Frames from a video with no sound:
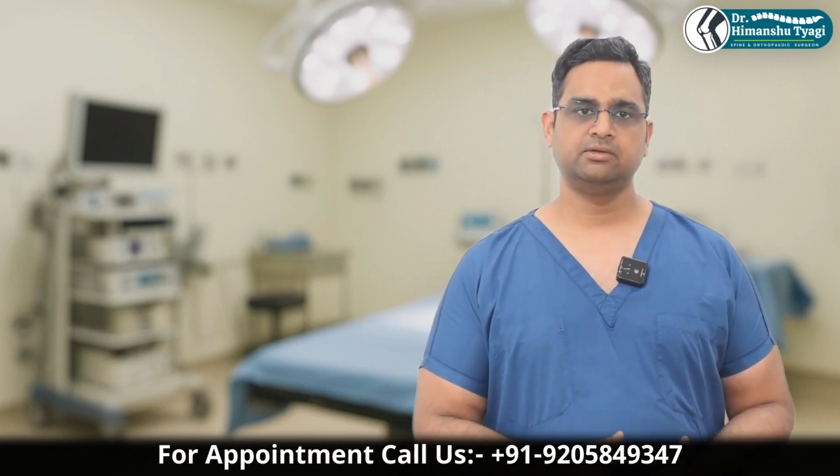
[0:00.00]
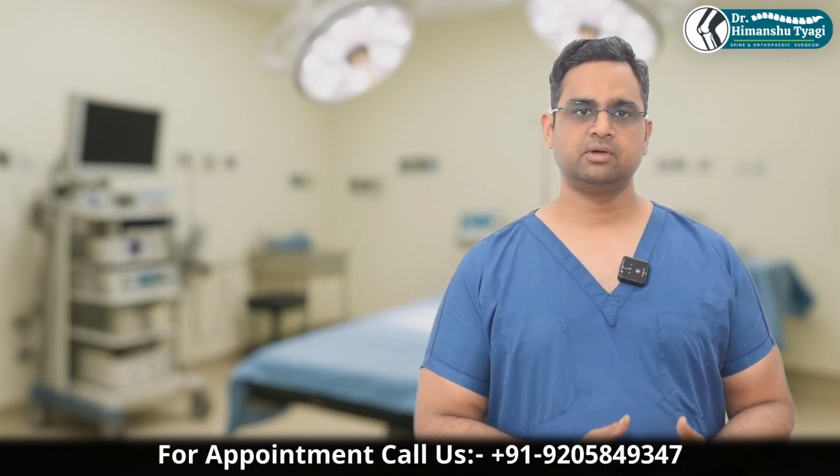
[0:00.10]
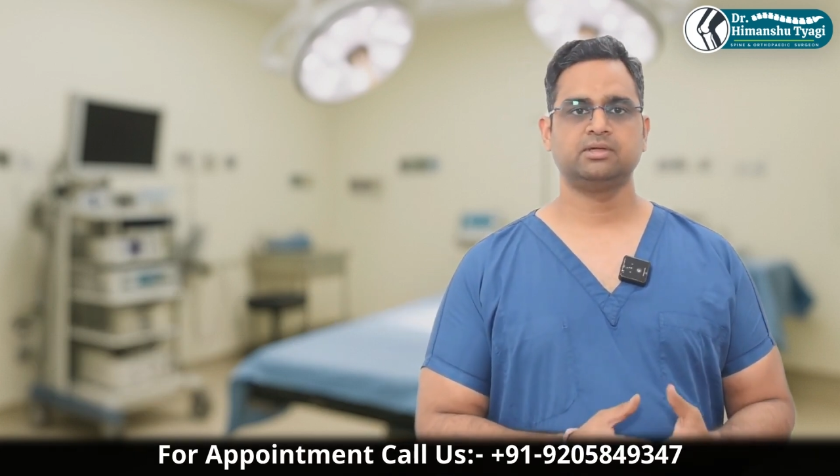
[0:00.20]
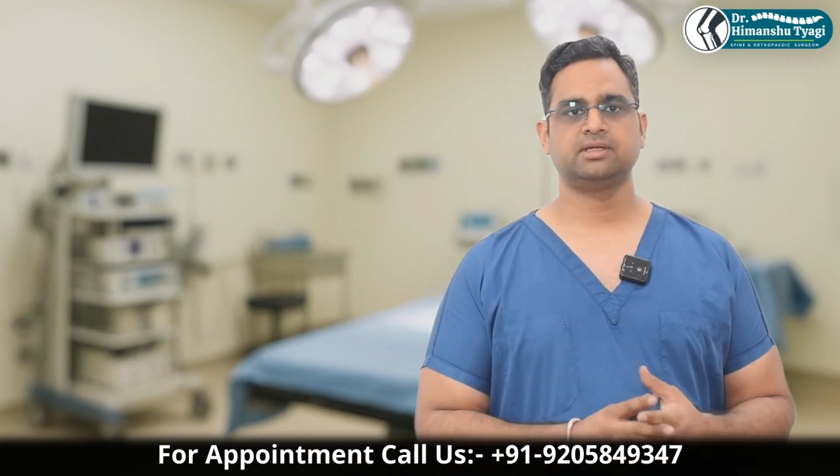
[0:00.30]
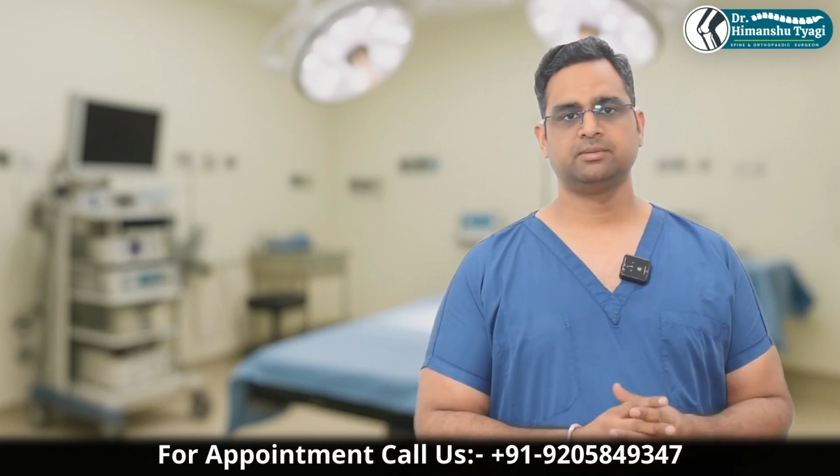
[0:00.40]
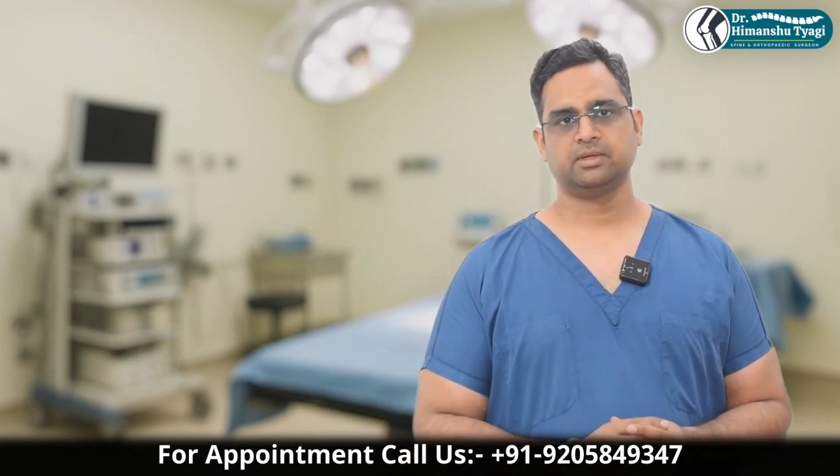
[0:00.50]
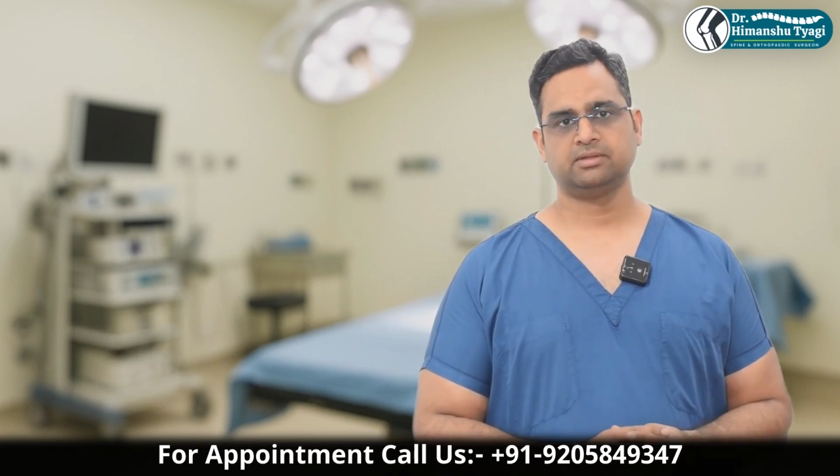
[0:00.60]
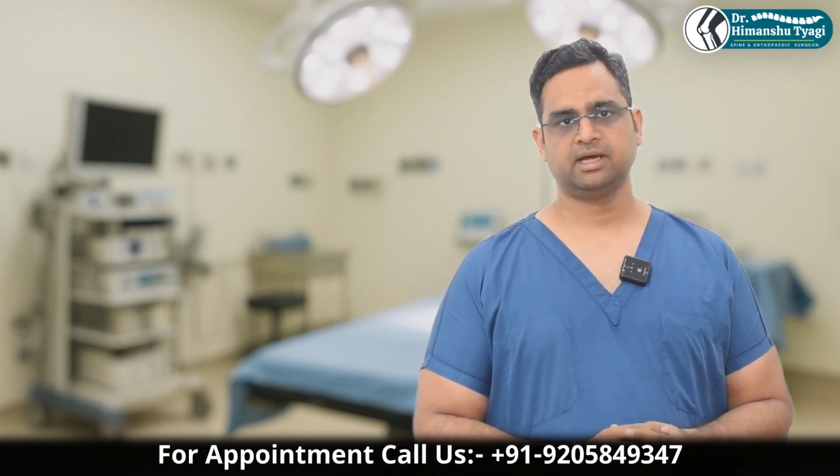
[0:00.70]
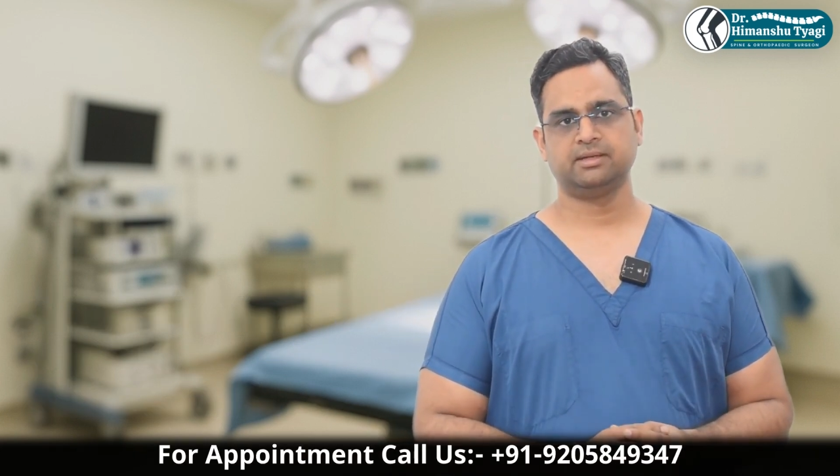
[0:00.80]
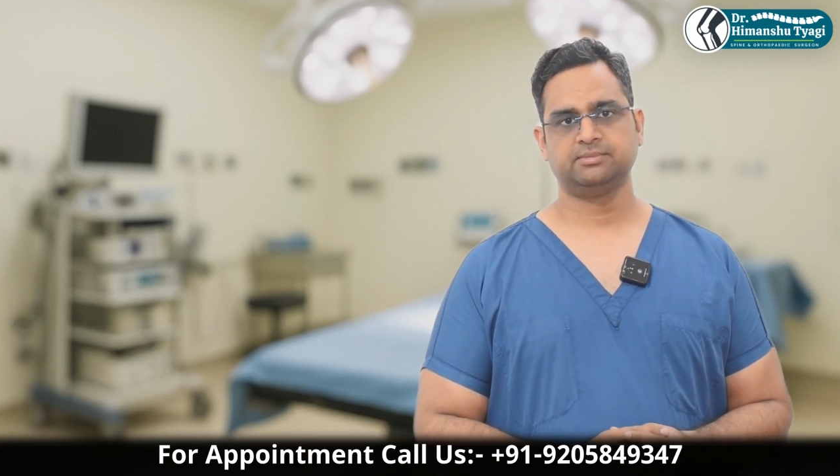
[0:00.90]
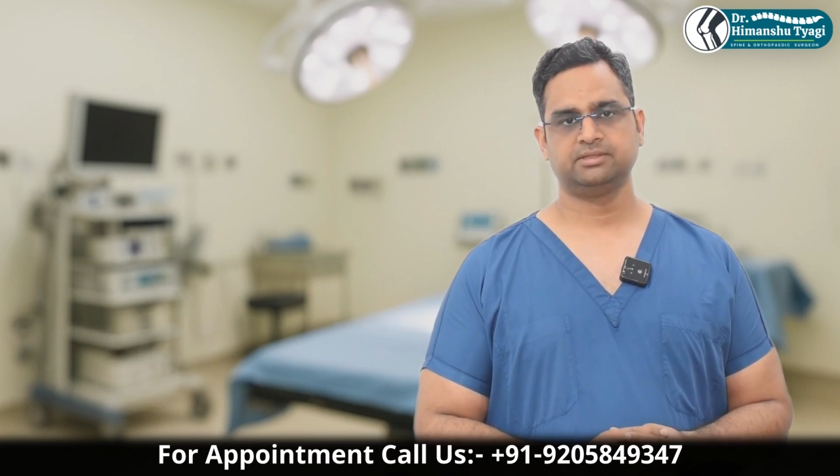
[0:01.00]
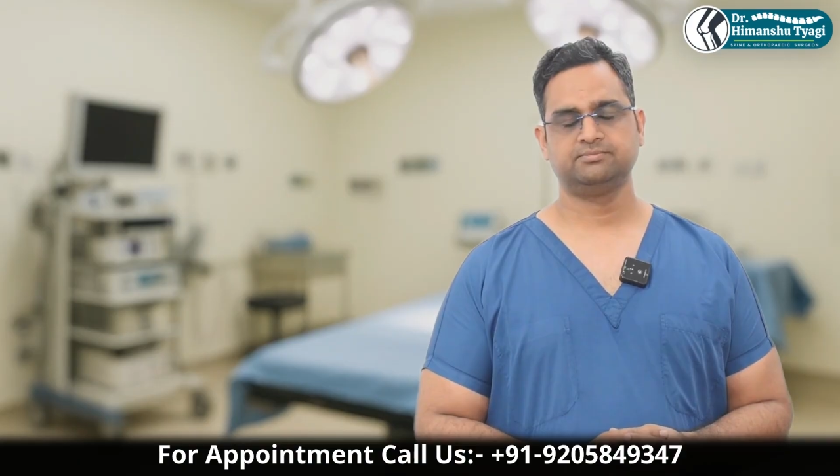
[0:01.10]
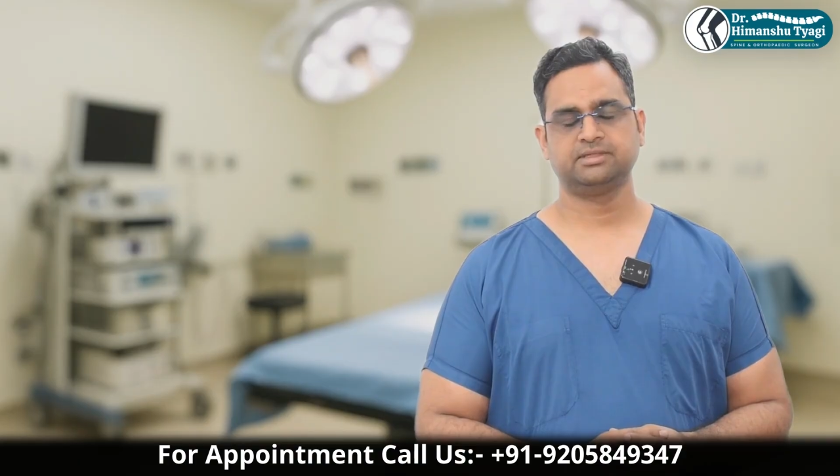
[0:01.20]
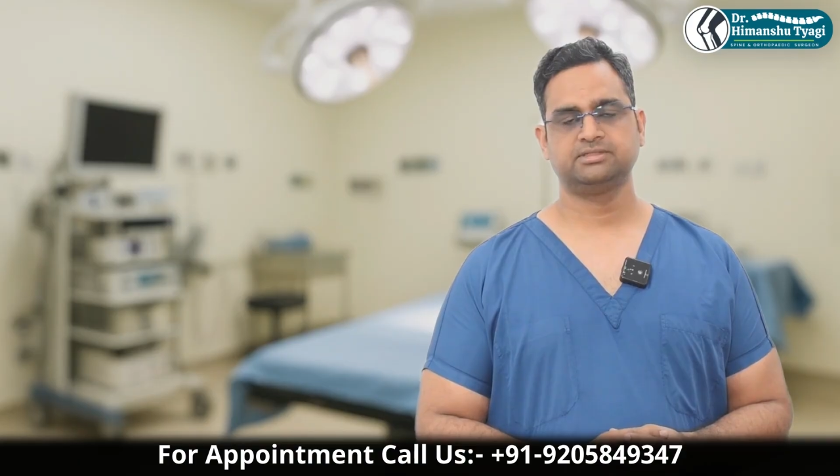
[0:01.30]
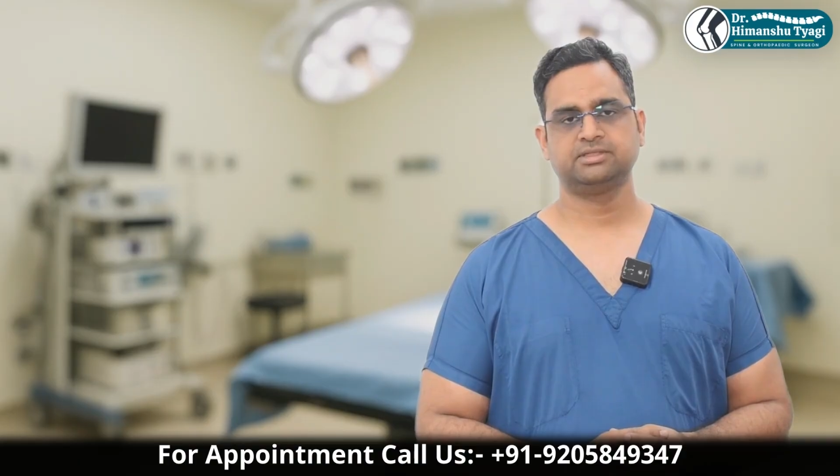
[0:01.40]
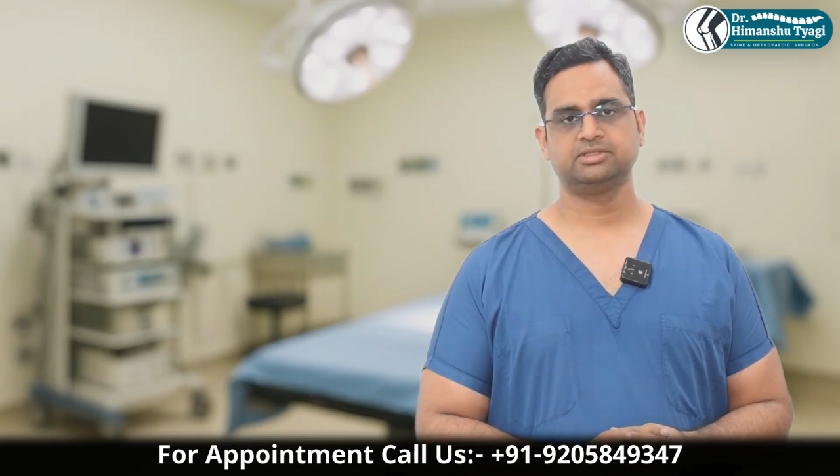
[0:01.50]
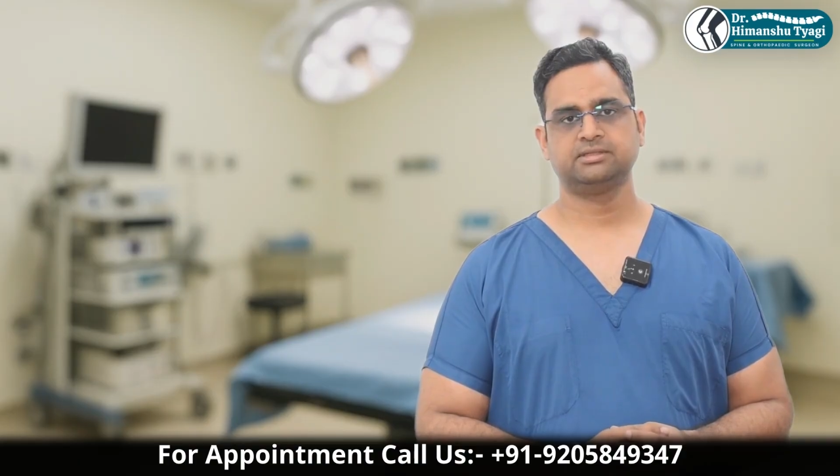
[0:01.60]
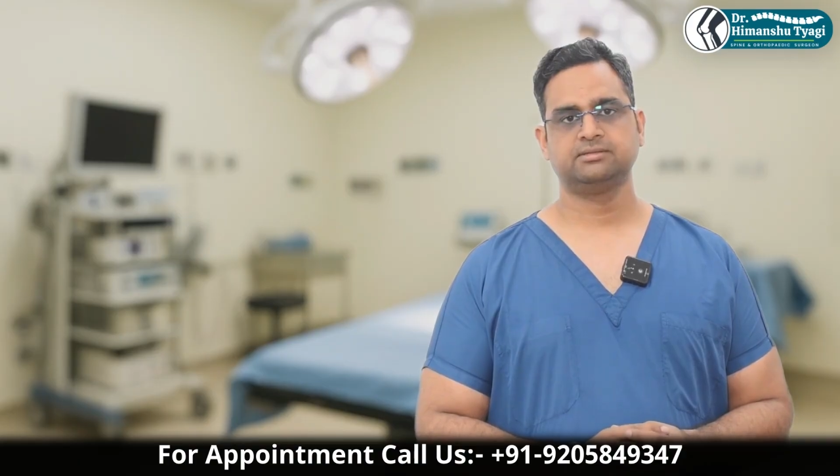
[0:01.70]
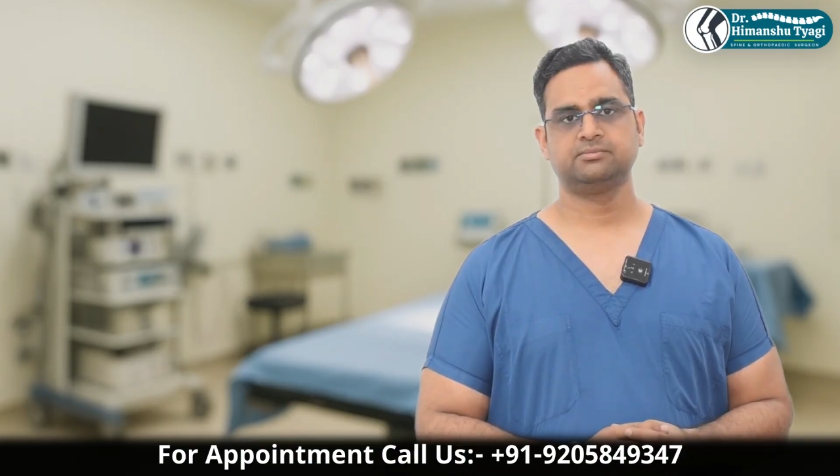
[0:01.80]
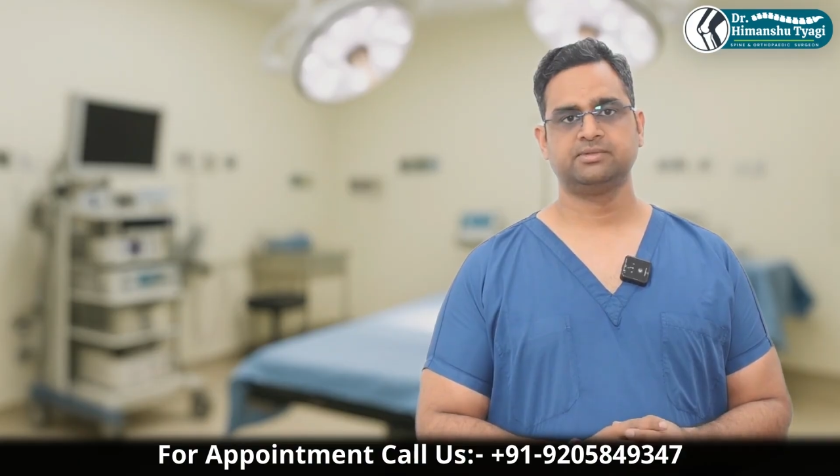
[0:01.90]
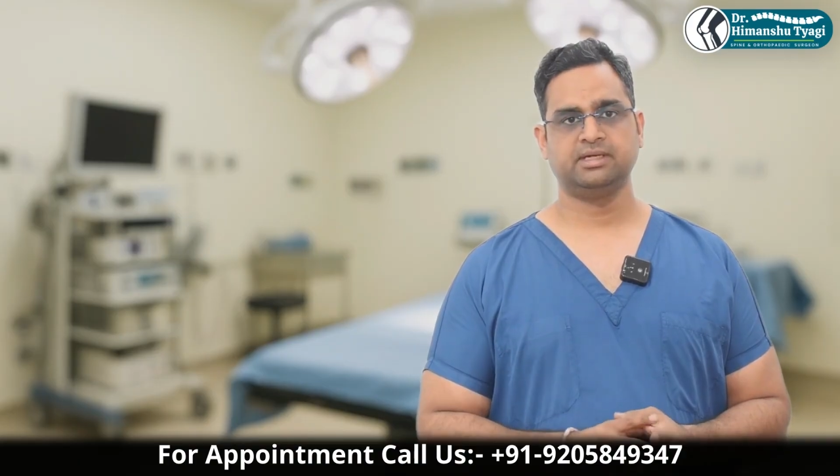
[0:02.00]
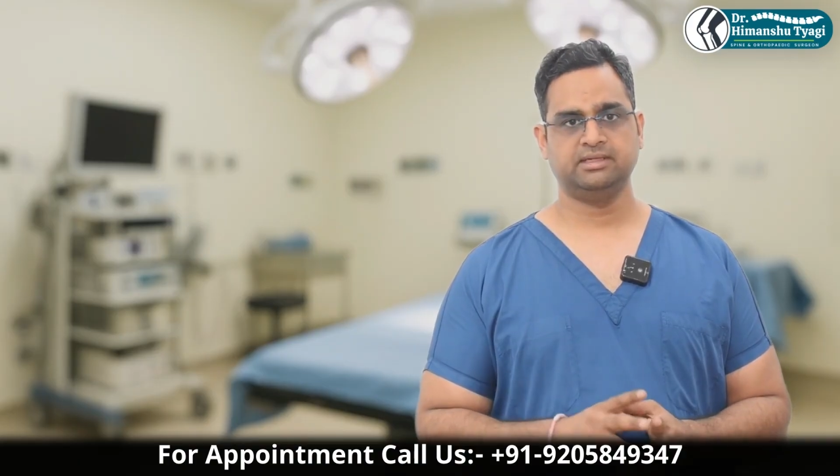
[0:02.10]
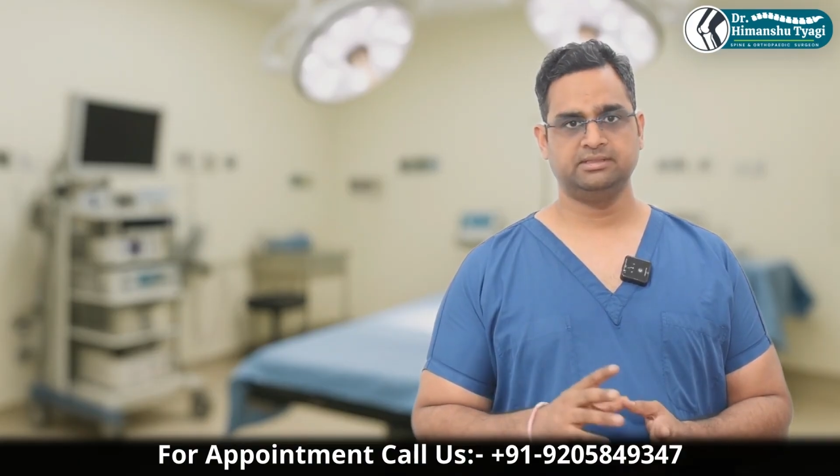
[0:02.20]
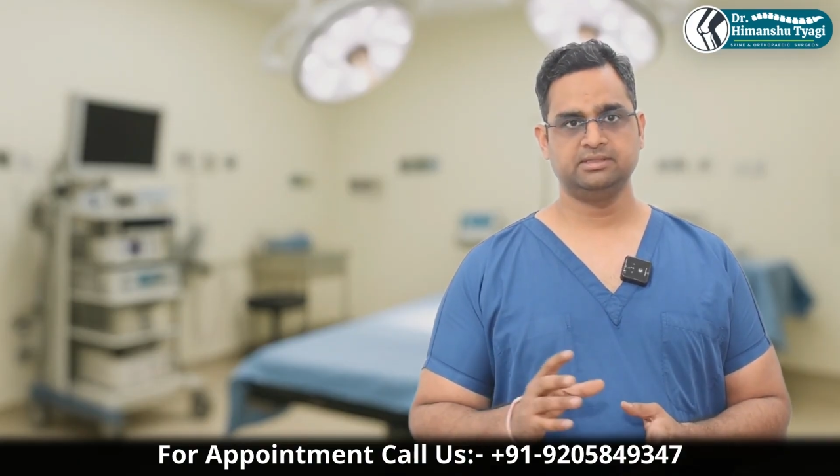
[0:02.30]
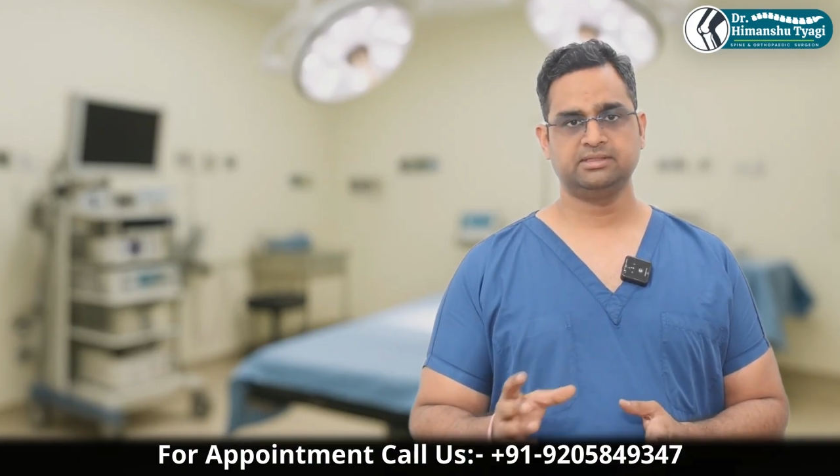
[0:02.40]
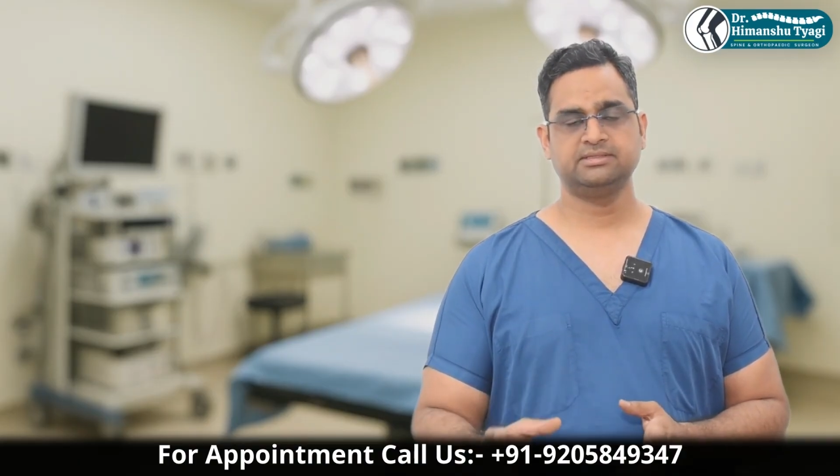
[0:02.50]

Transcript: talking about hybrid fixation where the